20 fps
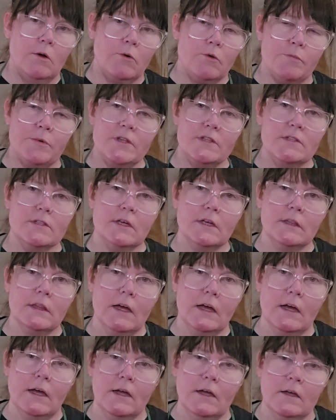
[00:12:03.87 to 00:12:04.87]
With pizza like
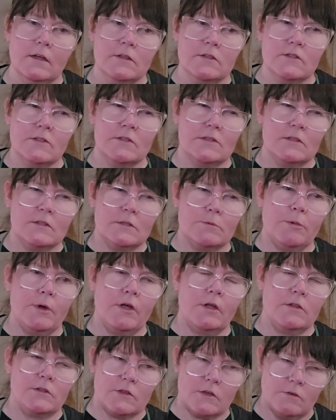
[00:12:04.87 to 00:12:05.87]
that, it's
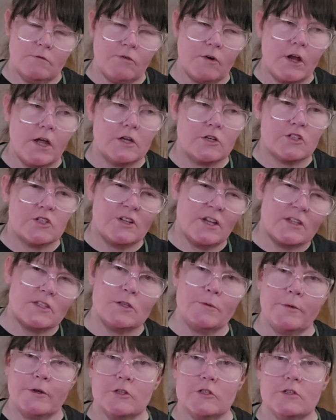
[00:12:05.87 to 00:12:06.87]
good fresh, not
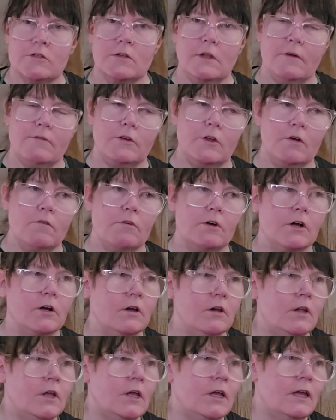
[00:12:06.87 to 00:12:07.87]
so much
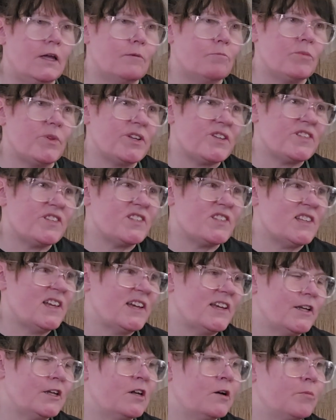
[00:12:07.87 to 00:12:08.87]
leftover. Places
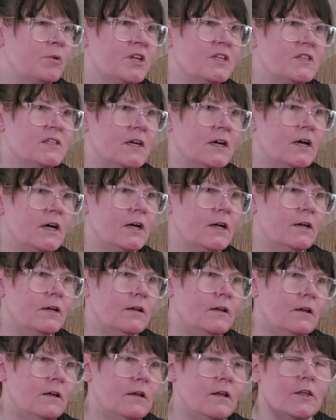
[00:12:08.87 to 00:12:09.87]
like, you know, Pizza Hut,
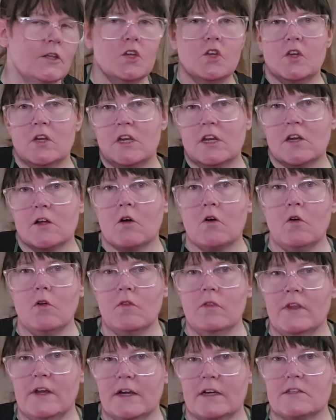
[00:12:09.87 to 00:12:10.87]
you could eat it
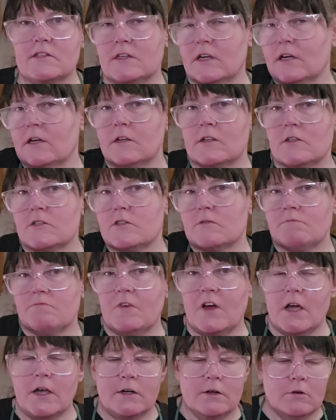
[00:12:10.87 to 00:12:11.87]
cold the next day and it's
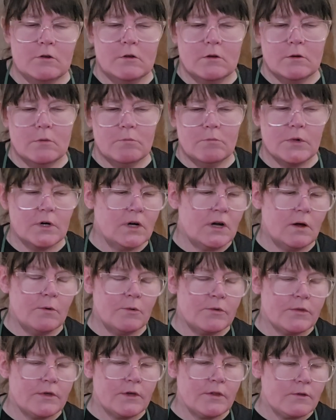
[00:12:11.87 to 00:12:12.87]
fine, but not
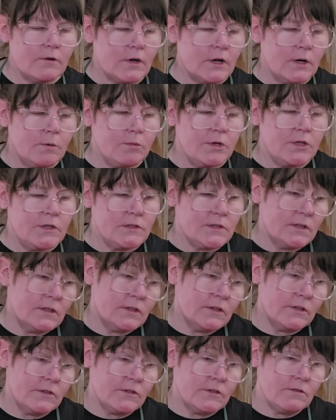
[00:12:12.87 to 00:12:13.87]
with the other kind of pizza,
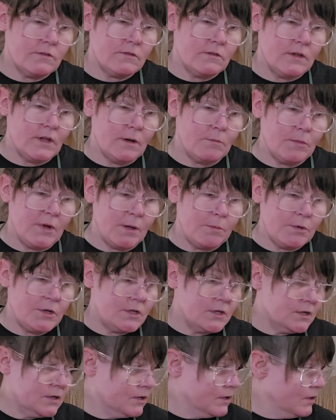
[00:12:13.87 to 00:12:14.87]
at least not in my
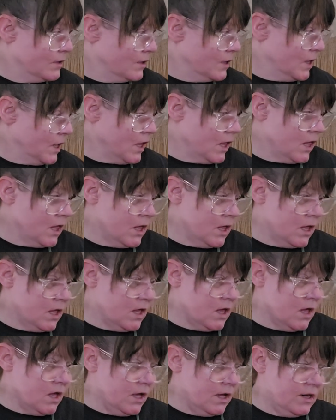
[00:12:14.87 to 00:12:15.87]
opinion,
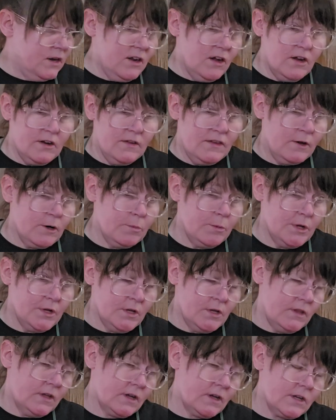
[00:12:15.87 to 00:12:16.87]
and not in
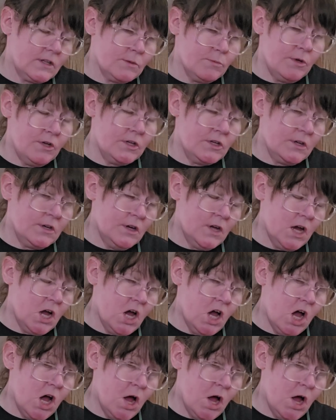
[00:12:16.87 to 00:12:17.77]
that guy's opinion.